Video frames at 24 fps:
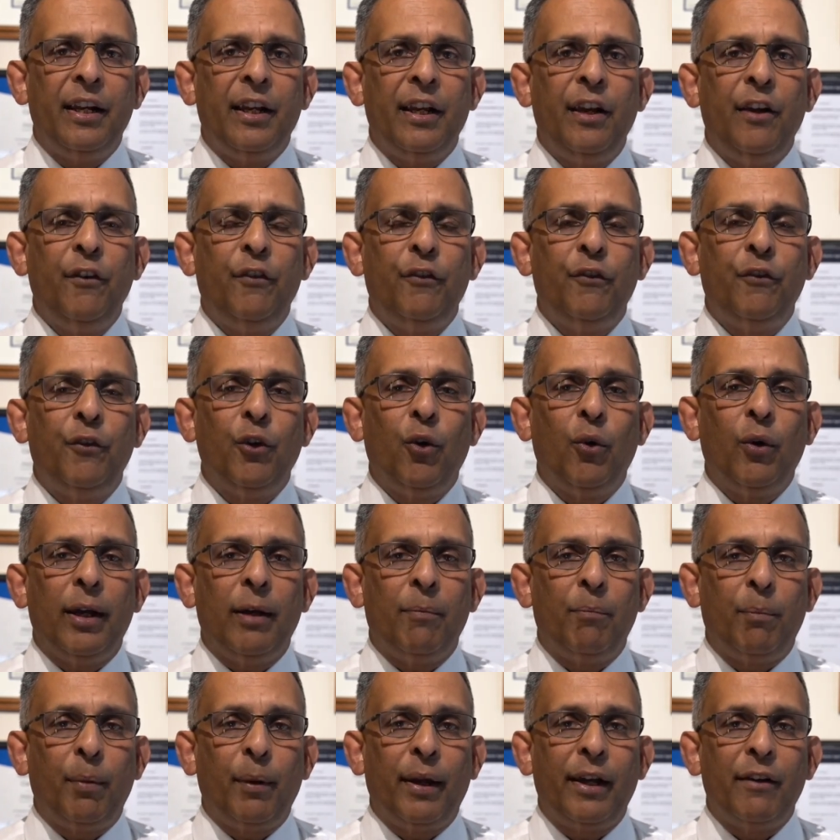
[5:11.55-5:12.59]
and
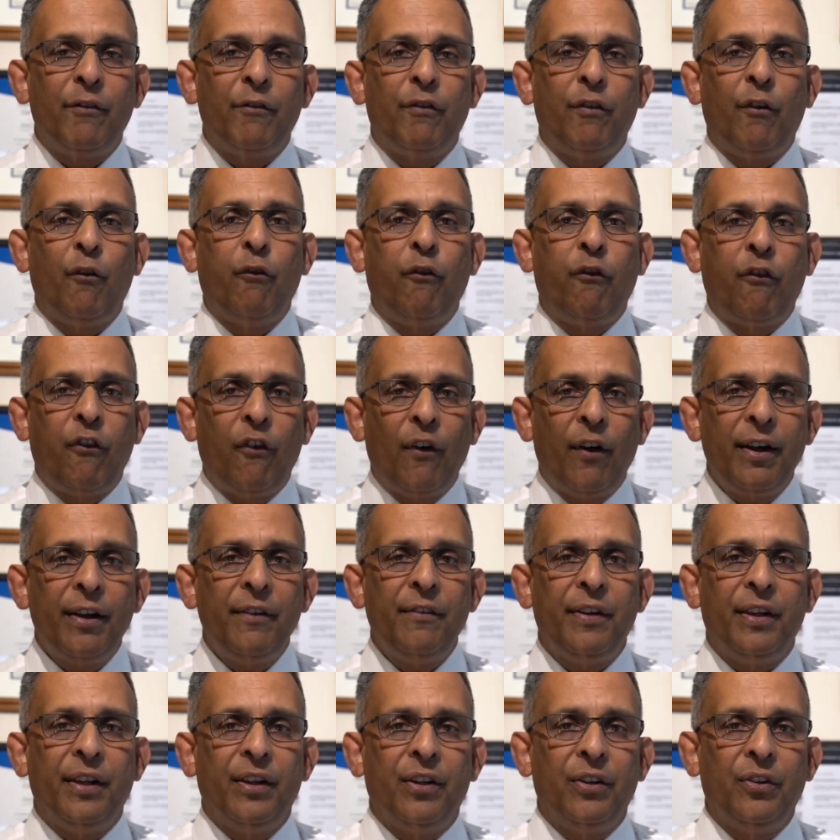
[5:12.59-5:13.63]
if you're applying for
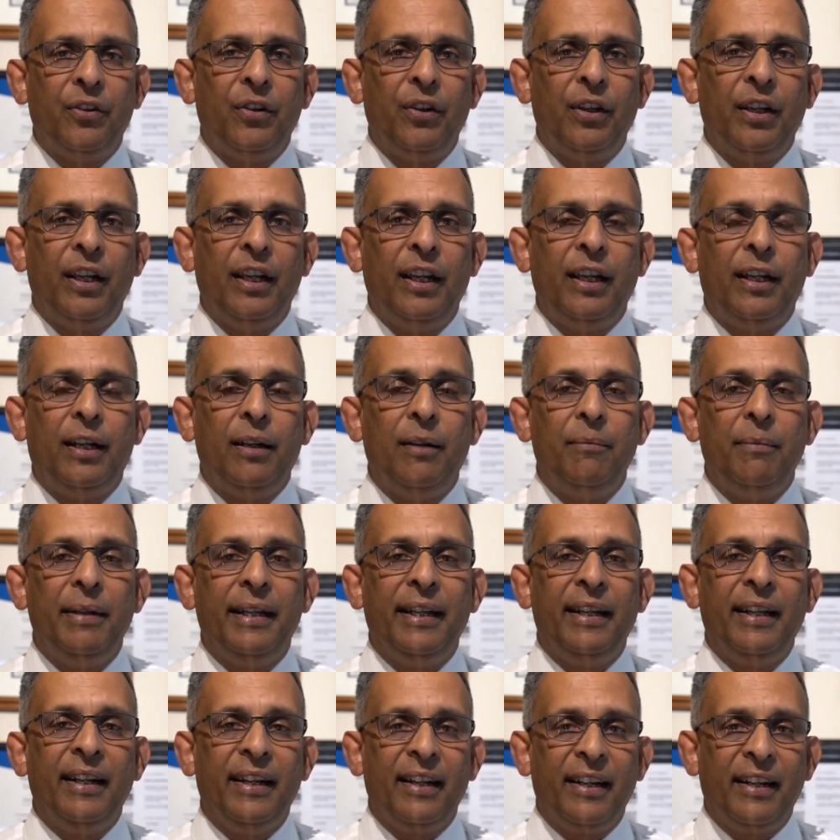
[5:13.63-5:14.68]
5 years,
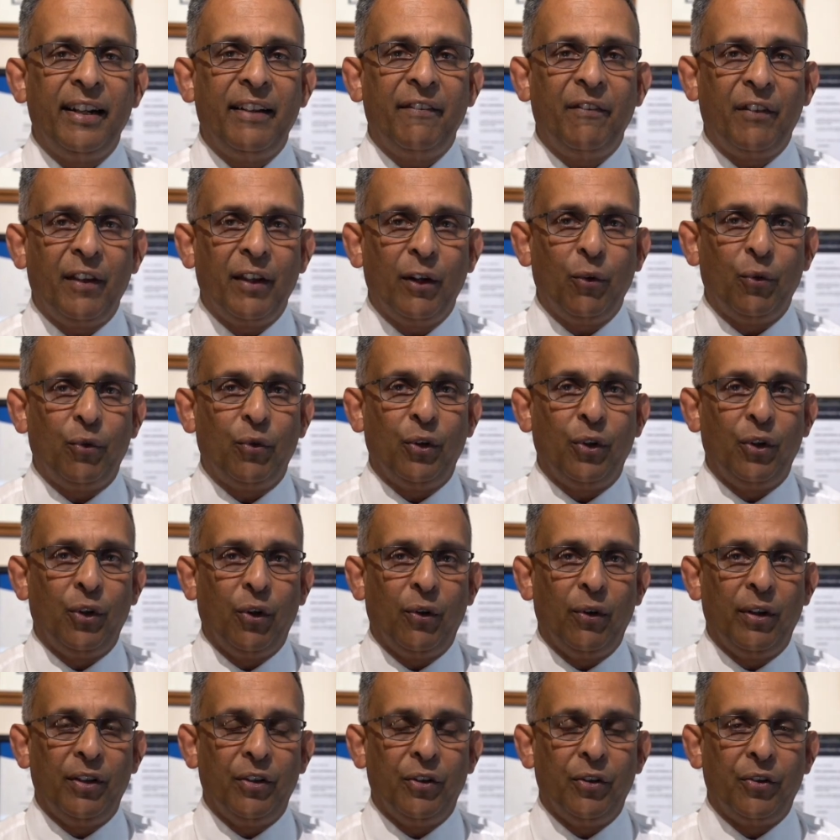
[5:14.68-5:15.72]
it will be
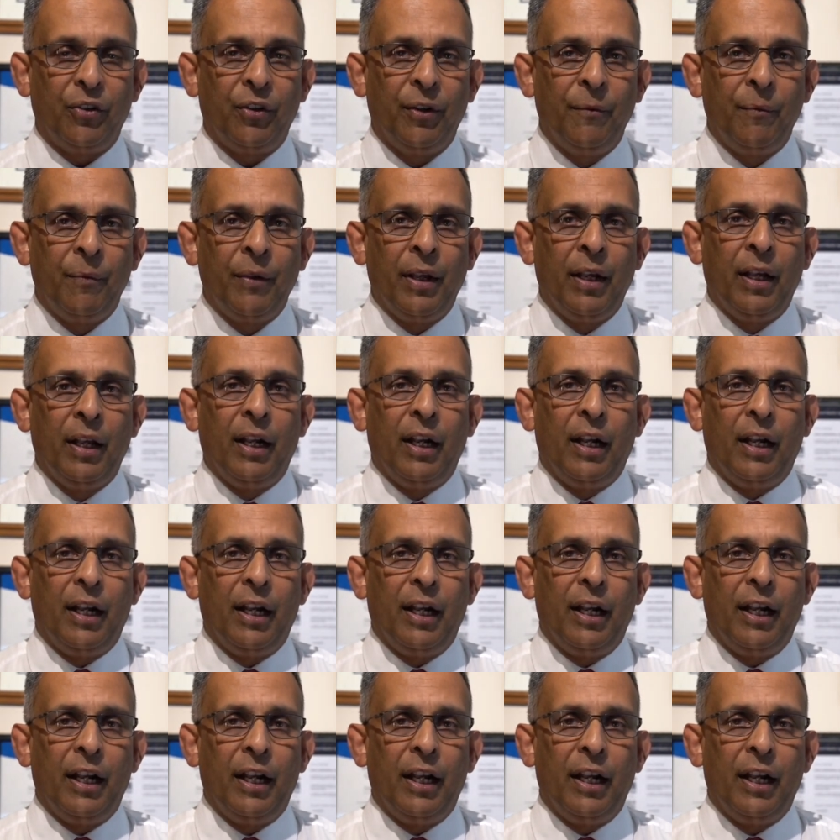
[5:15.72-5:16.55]
$10,000.